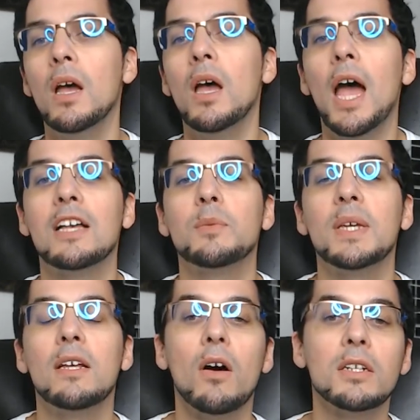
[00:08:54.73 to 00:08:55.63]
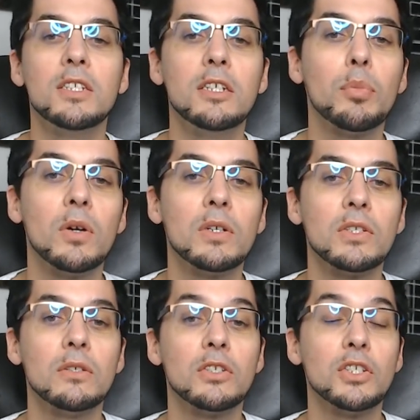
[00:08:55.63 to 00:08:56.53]
As we get on to your
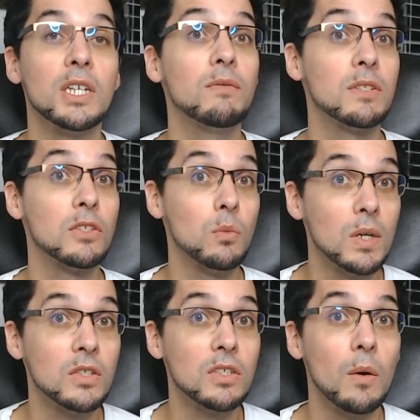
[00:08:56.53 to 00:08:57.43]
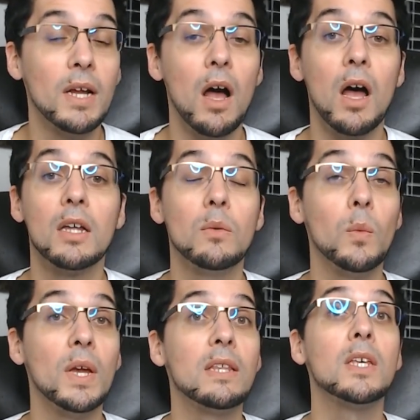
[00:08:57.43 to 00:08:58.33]
personal shifts, what's going on
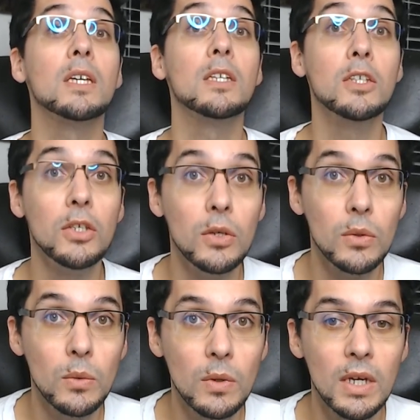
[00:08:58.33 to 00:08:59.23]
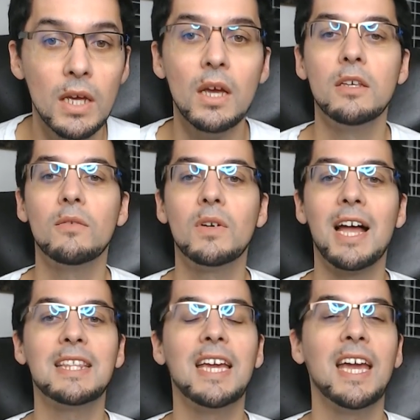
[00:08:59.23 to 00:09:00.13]
with you? You've got
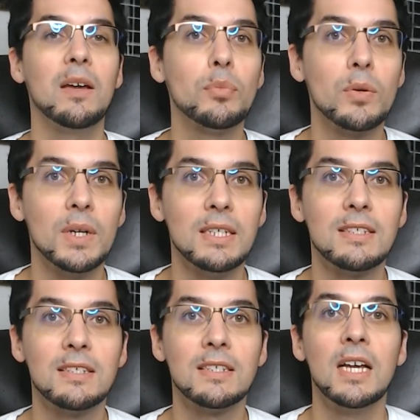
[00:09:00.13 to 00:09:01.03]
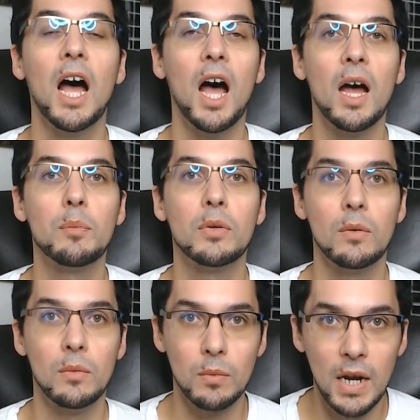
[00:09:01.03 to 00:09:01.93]
the Empress
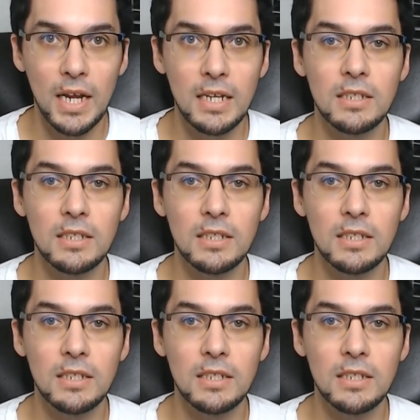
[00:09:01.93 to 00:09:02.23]
upright.